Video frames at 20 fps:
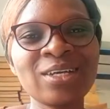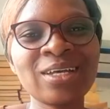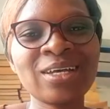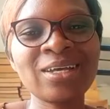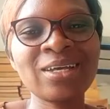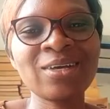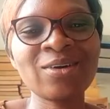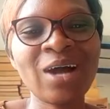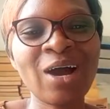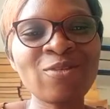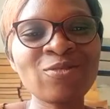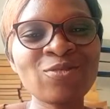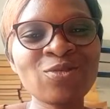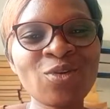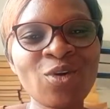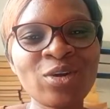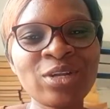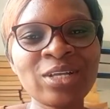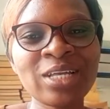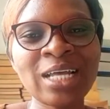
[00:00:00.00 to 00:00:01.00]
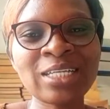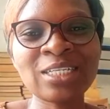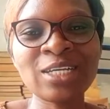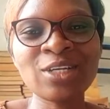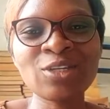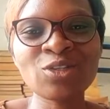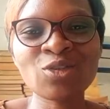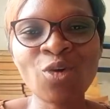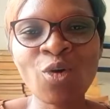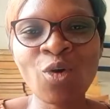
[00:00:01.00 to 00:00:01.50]
how do you call it, a
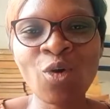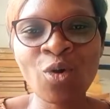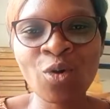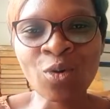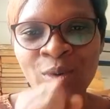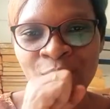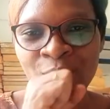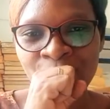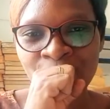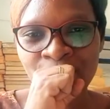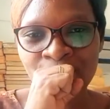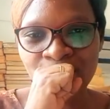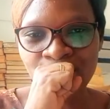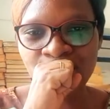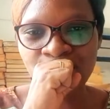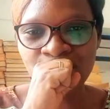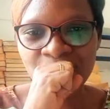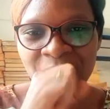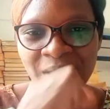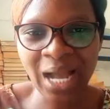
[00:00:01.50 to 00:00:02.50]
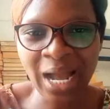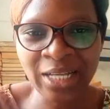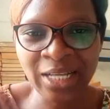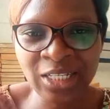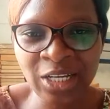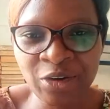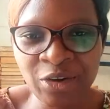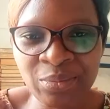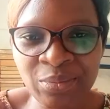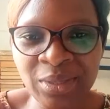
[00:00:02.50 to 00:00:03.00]
chainsaw. Hi
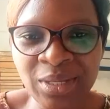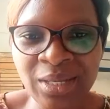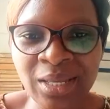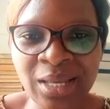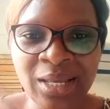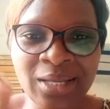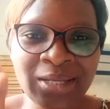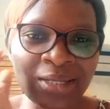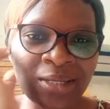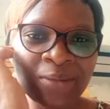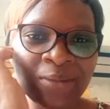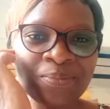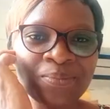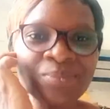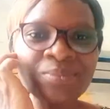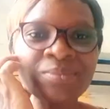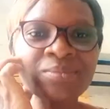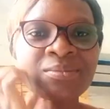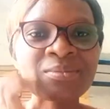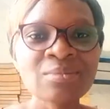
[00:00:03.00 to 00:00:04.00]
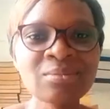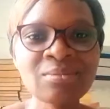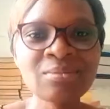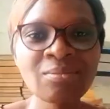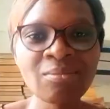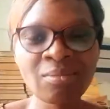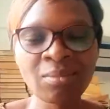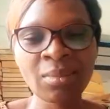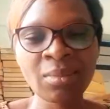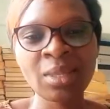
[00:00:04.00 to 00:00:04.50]
Jeremy. Yes.
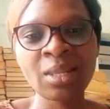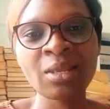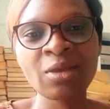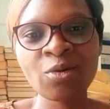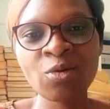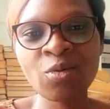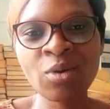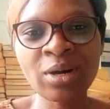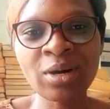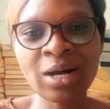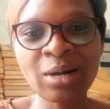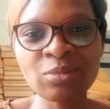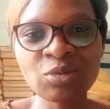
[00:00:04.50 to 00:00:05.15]
Welcome to